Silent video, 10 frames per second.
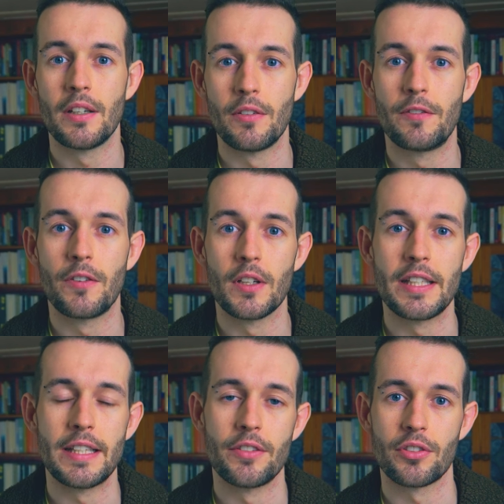have
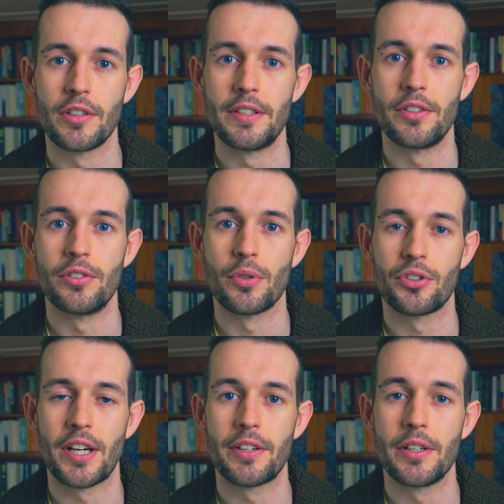fully integrated your
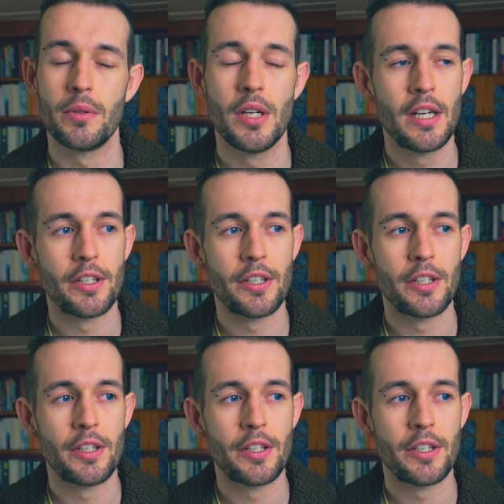shadow.